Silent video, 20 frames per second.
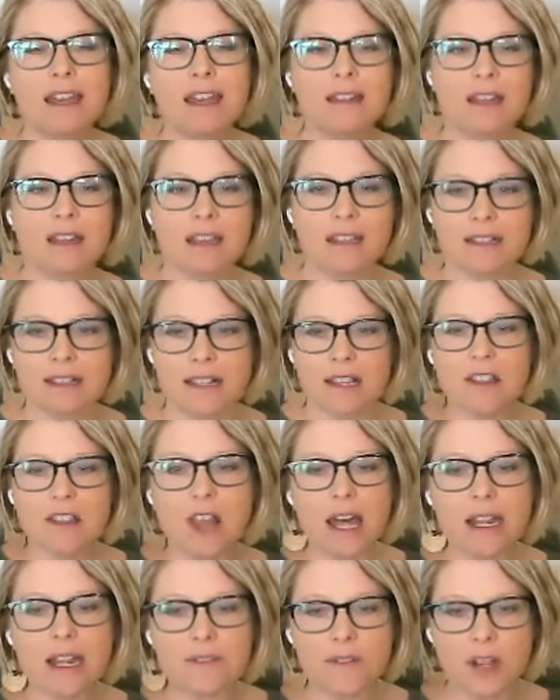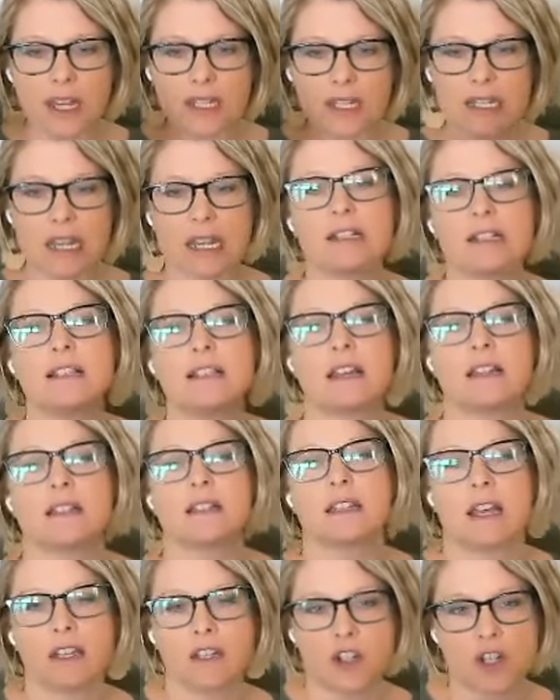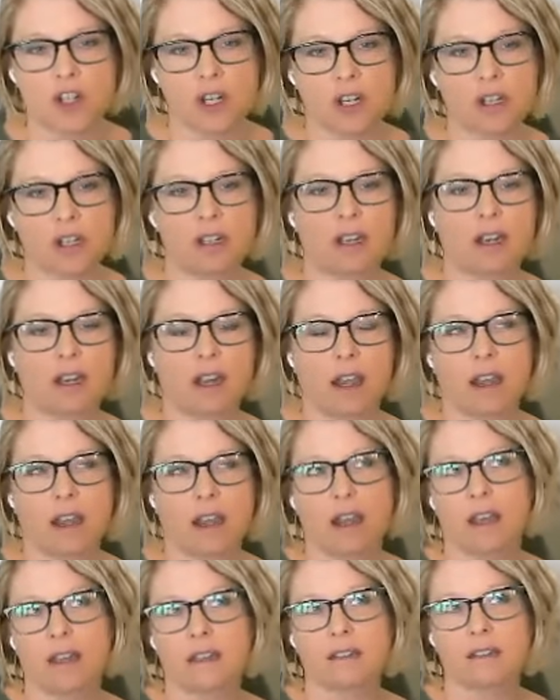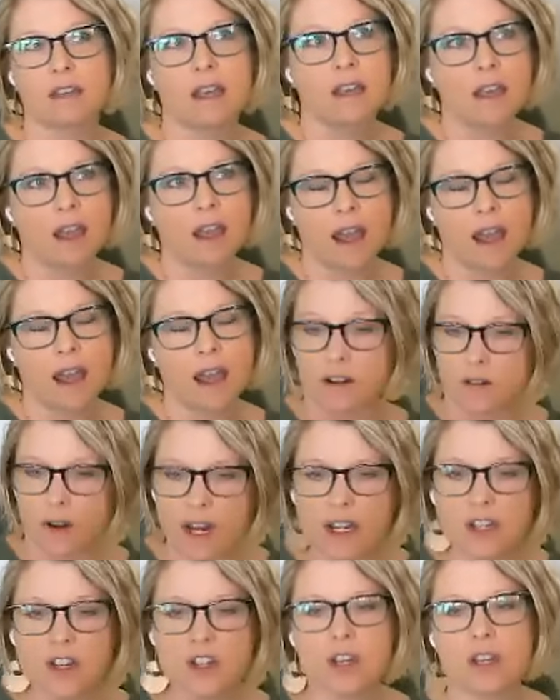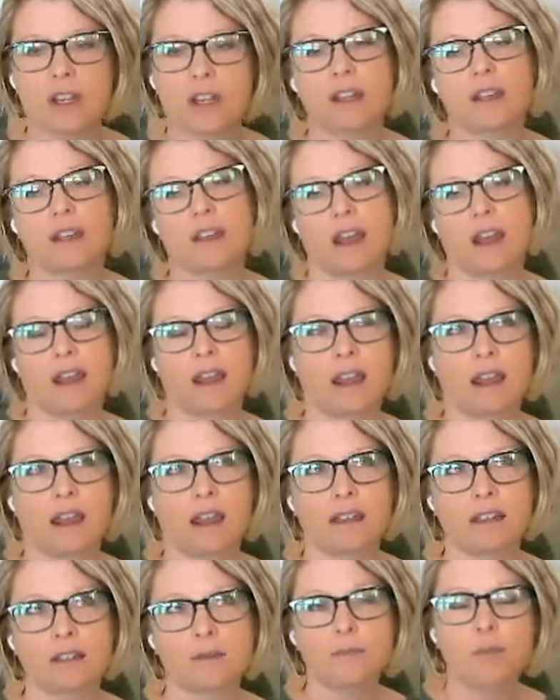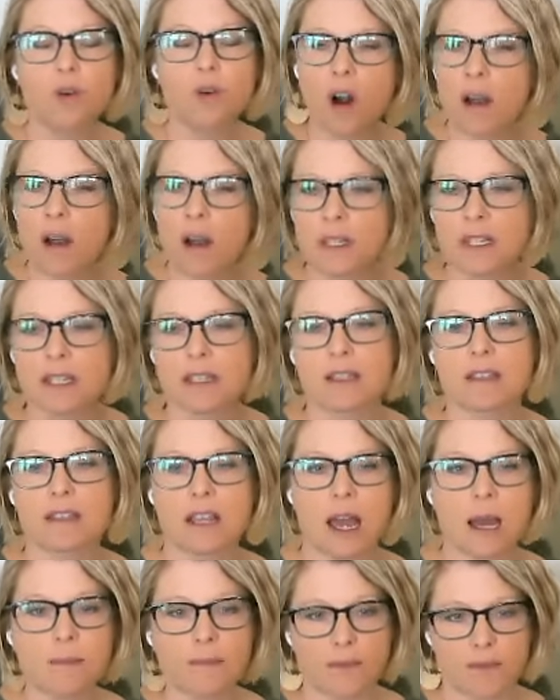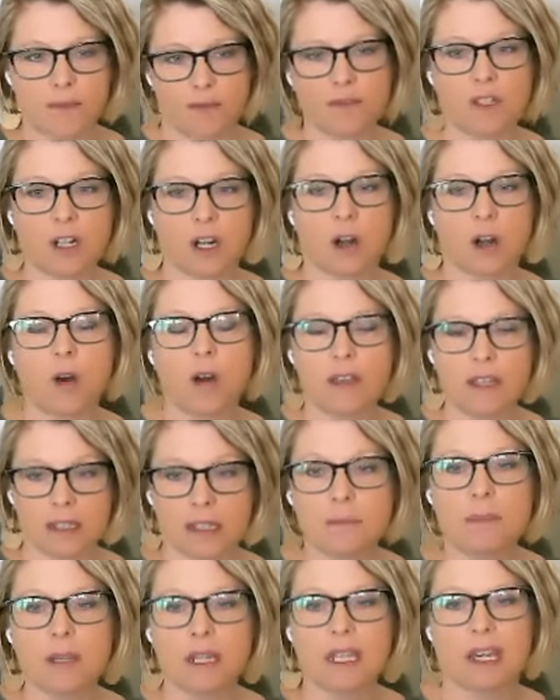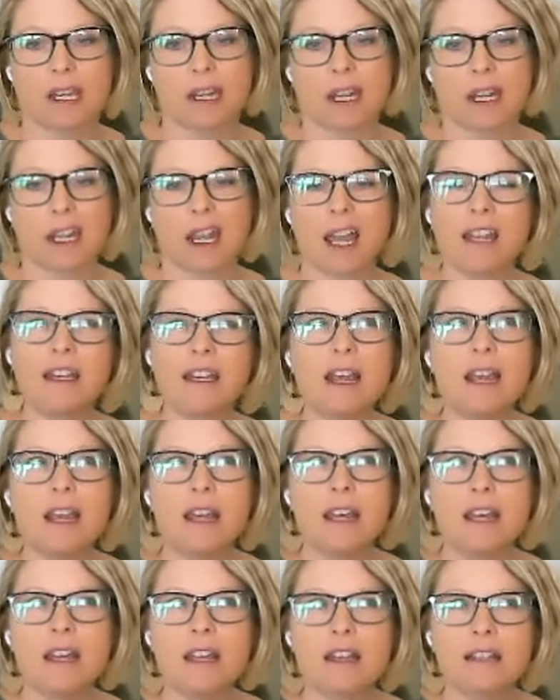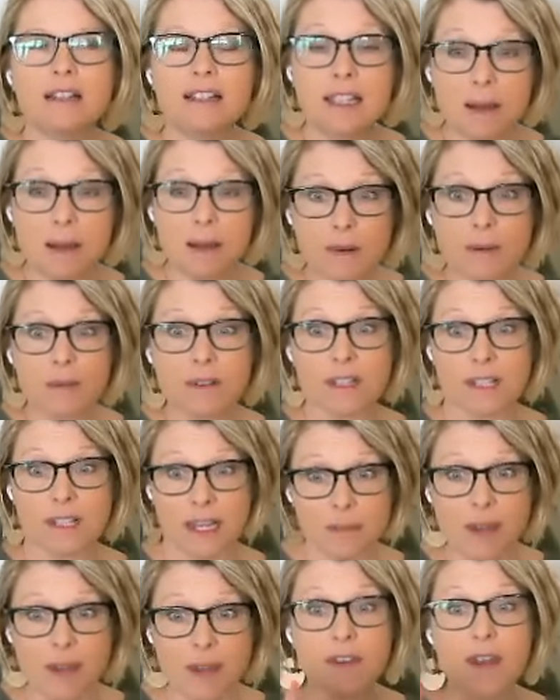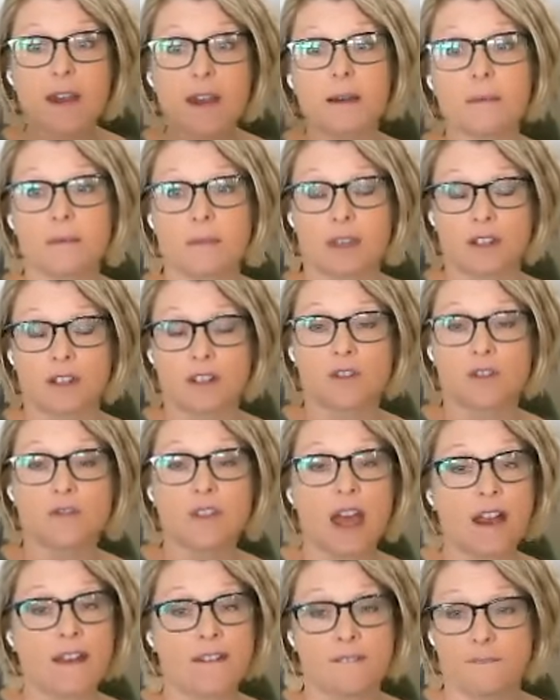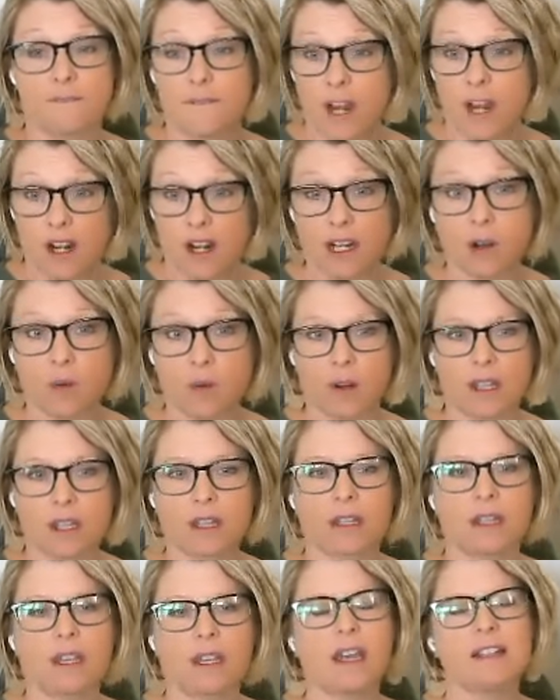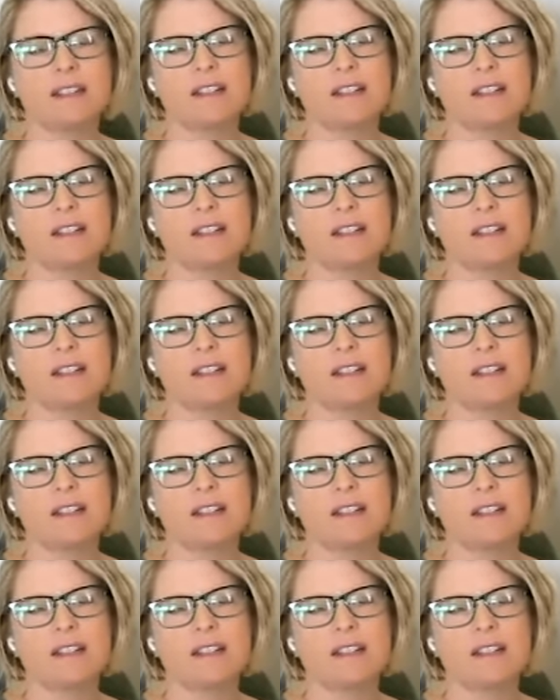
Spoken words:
It's a lot of intense attention and adoration and promises up, you know, in the beginning. And some of them do that very quickly.